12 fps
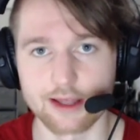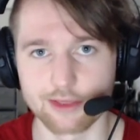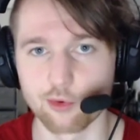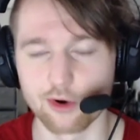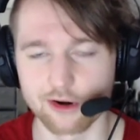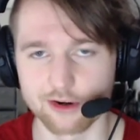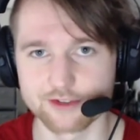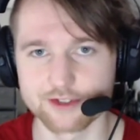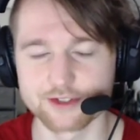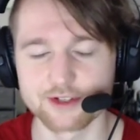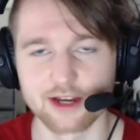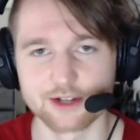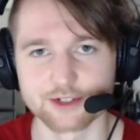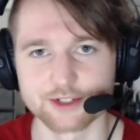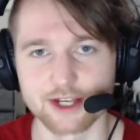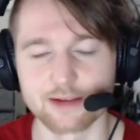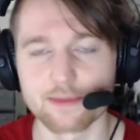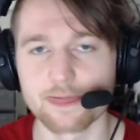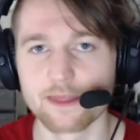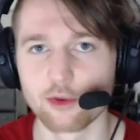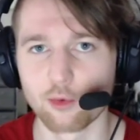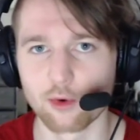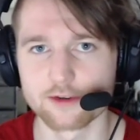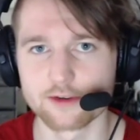the words
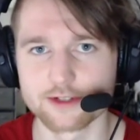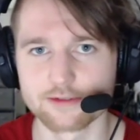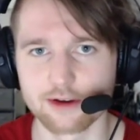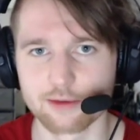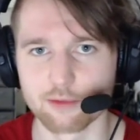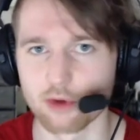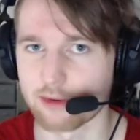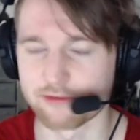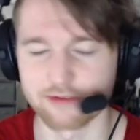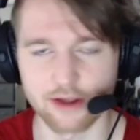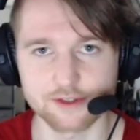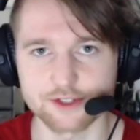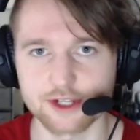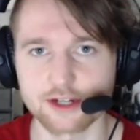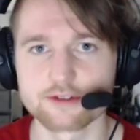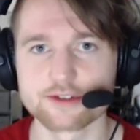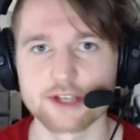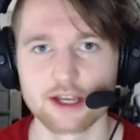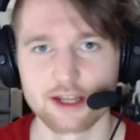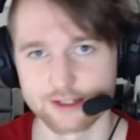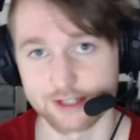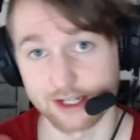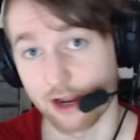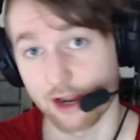of one of my favorite singers,
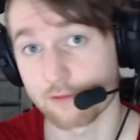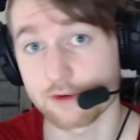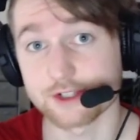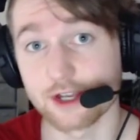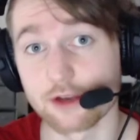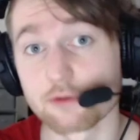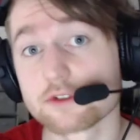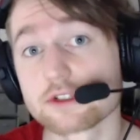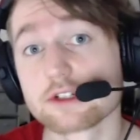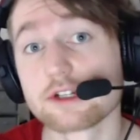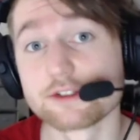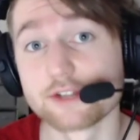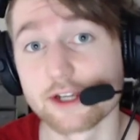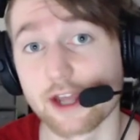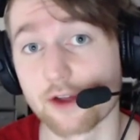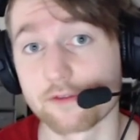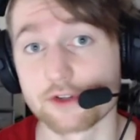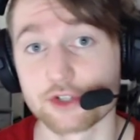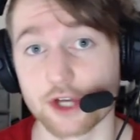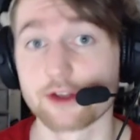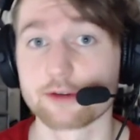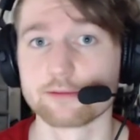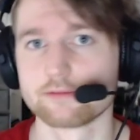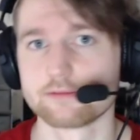take care of yourselves, take care of each
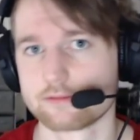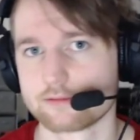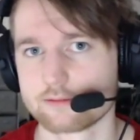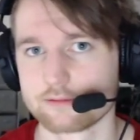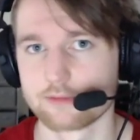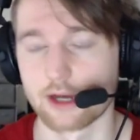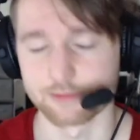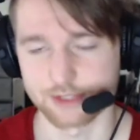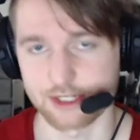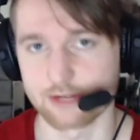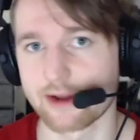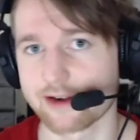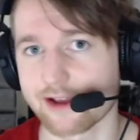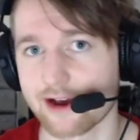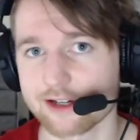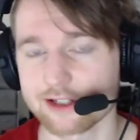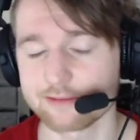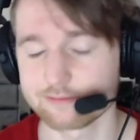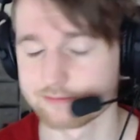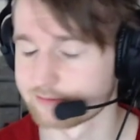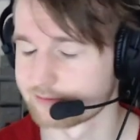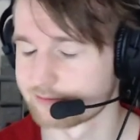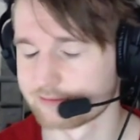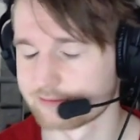other. I'm CD Mangaka.
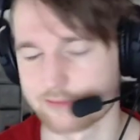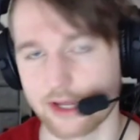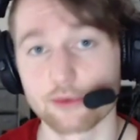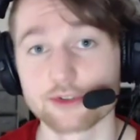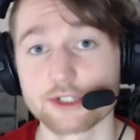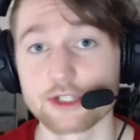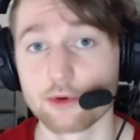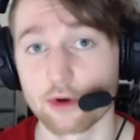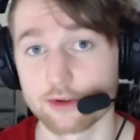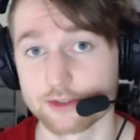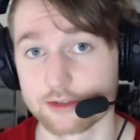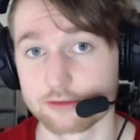I will see you all soon.